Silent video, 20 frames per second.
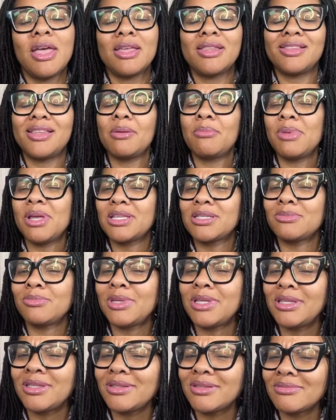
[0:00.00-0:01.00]
That makes
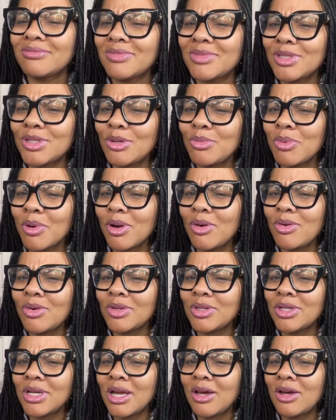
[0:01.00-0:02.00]
me super
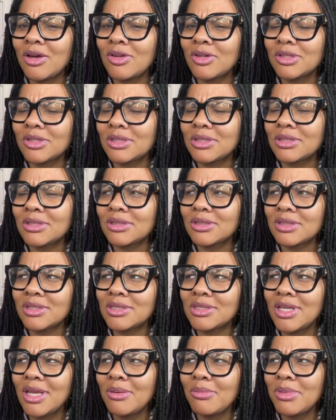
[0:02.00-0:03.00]
old, y'all. Does
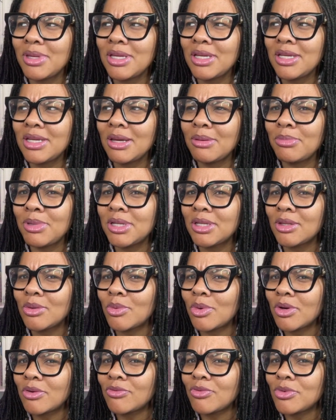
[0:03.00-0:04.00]
that mean I've been in the
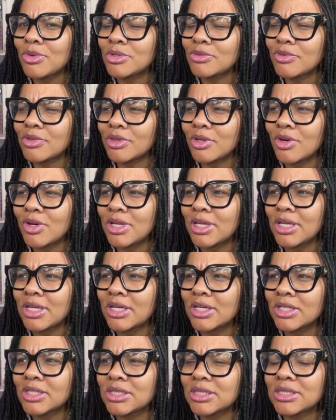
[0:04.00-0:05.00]
workforce for 30
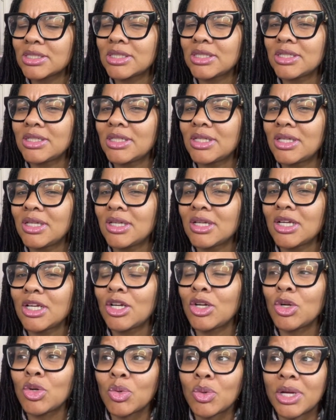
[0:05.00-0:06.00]
years?
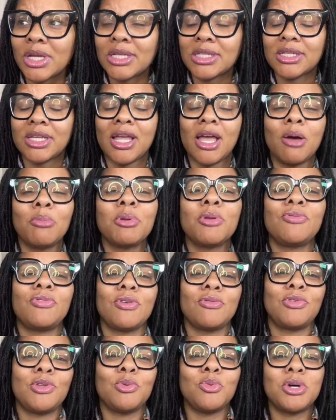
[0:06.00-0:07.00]
Crazy. I'll be
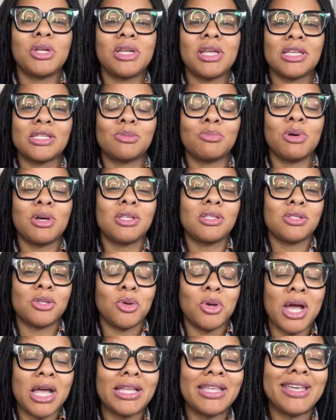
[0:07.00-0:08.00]
51 next month,
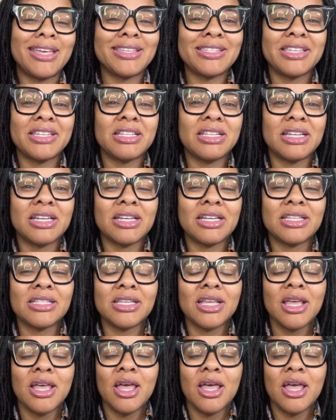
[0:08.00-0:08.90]
so I guess it does.